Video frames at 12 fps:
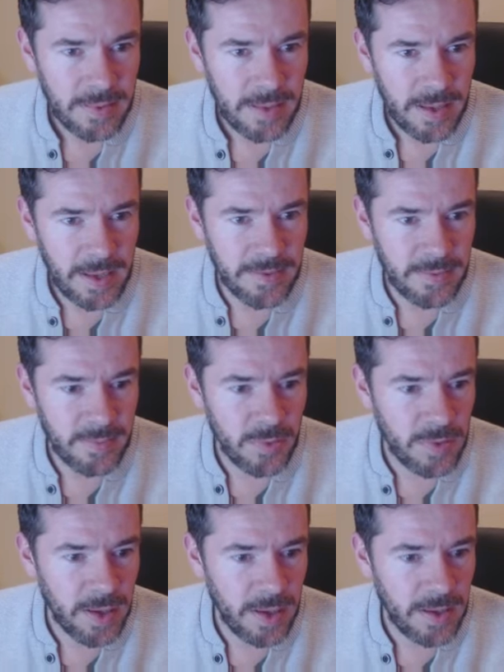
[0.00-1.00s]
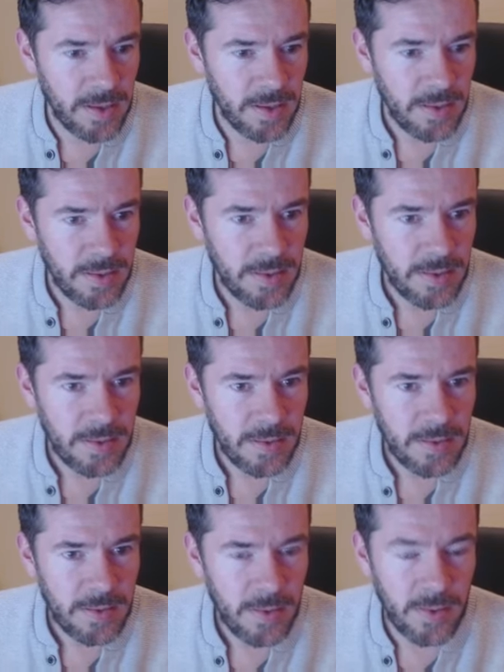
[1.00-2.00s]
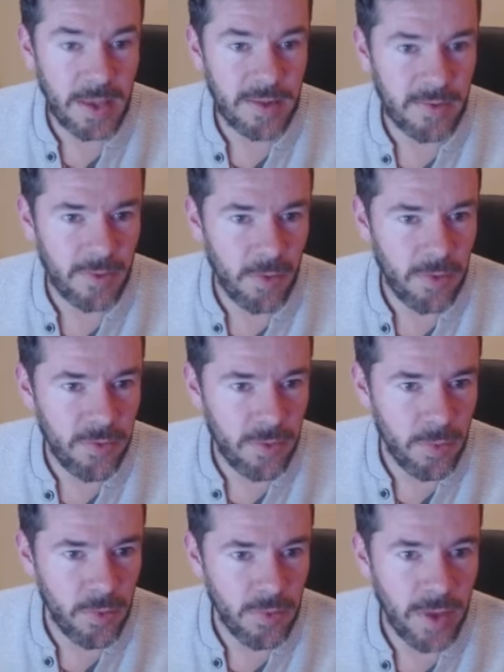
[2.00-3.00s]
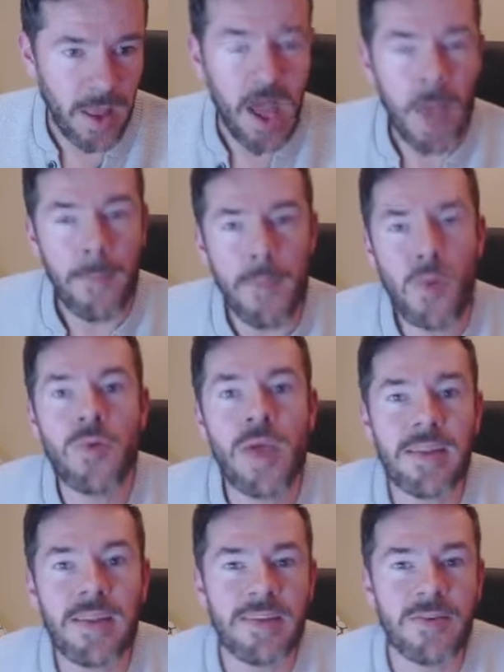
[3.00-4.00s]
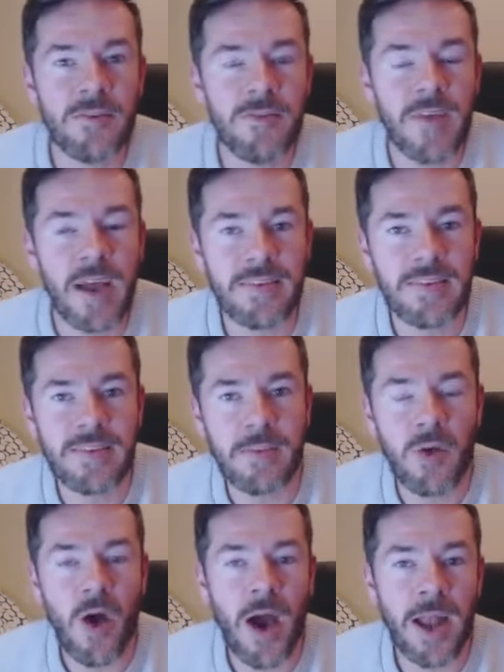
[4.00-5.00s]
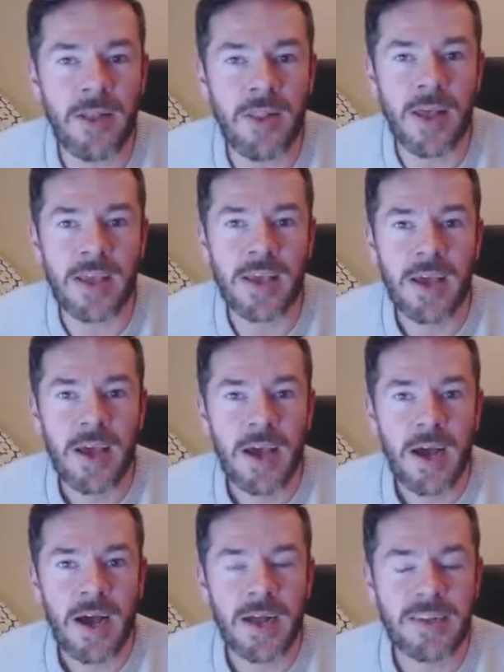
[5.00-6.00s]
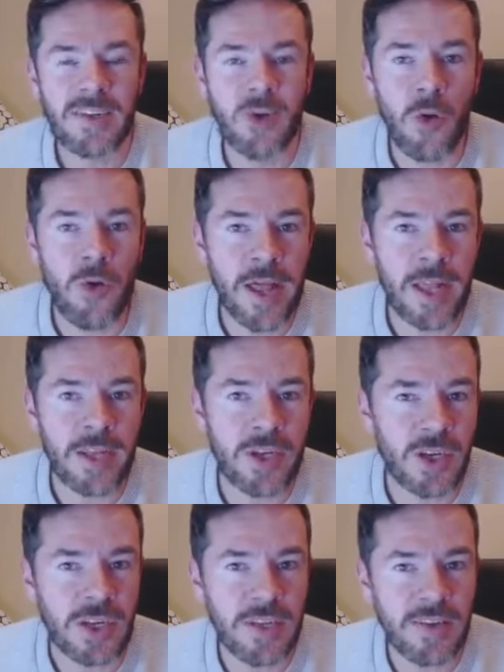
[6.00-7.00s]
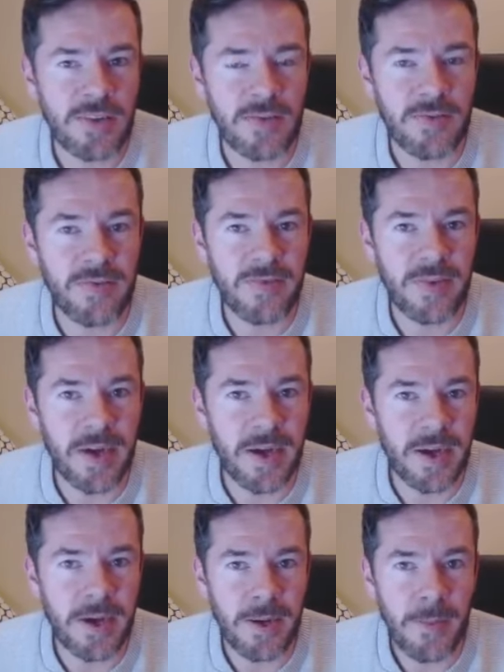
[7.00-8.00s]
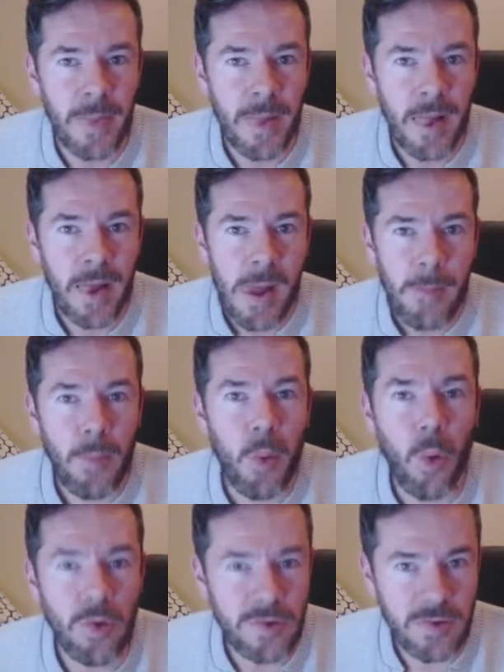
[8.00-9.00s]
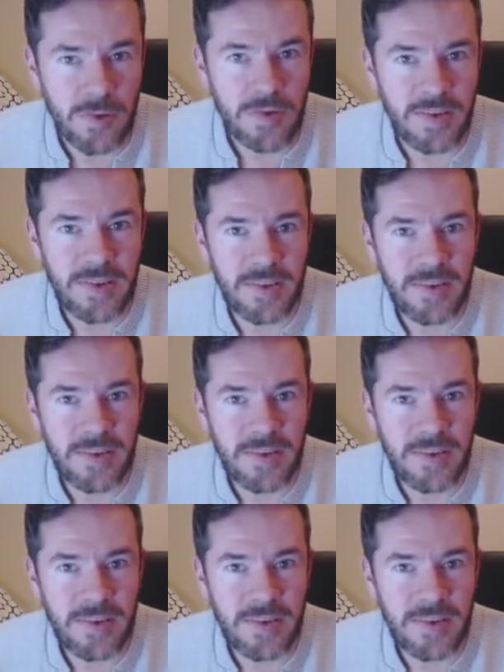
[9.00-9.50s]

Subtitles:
Enter moongate? Okay, so we've gone through the moongate. Moongates are in fact some kind of like Stonehenge sort of portals